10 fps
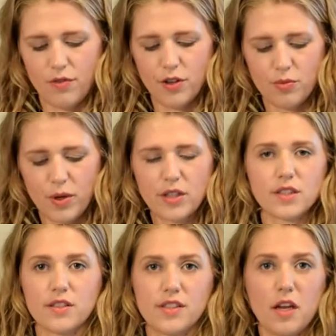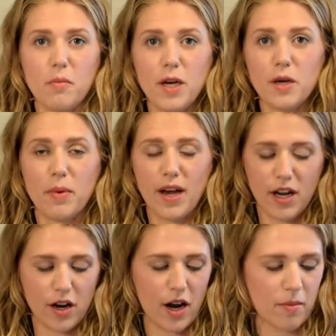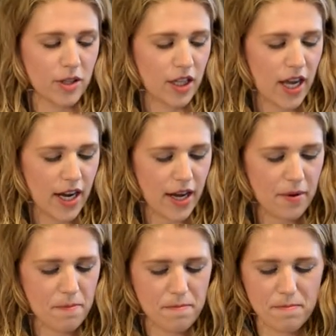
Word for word: few sprinkles of cinnamon, depending on how much you like it.